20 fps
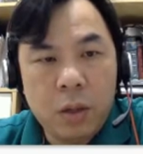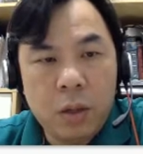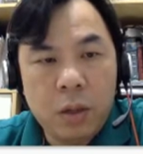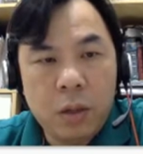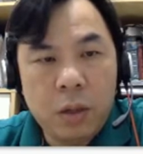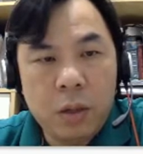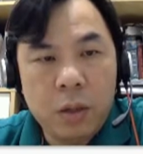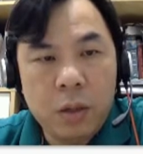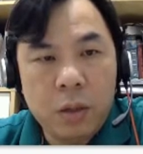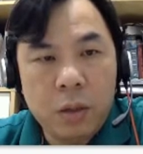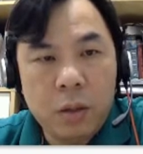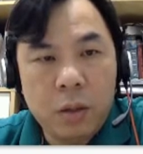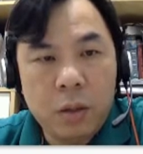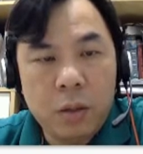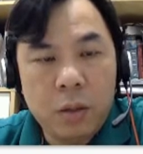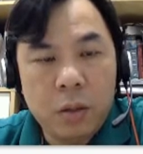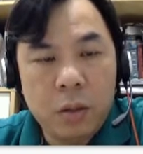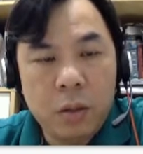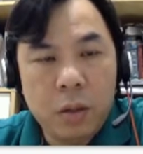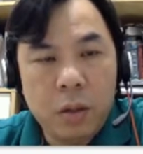here
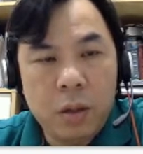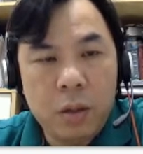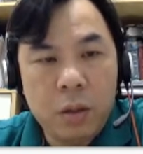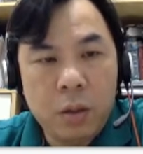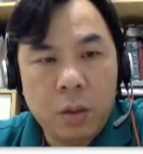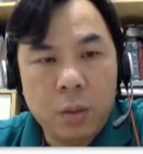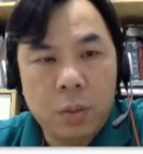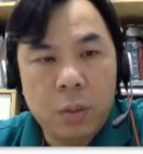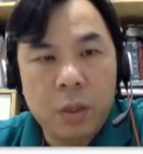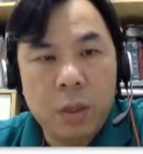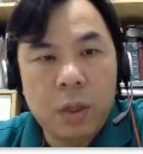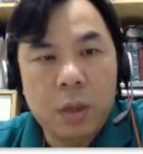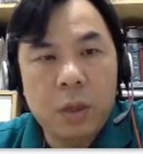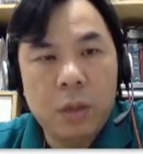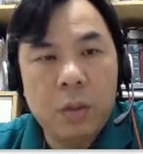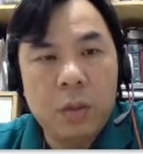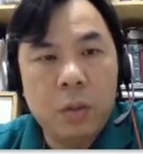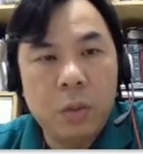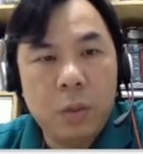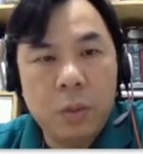or this object
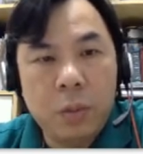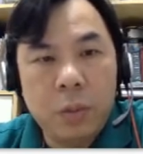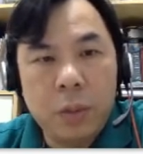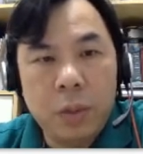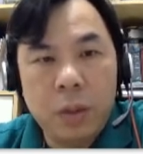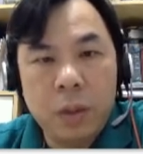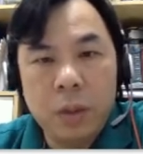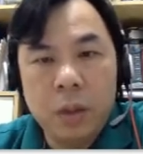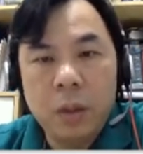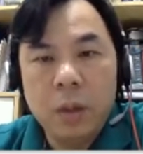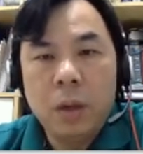here will be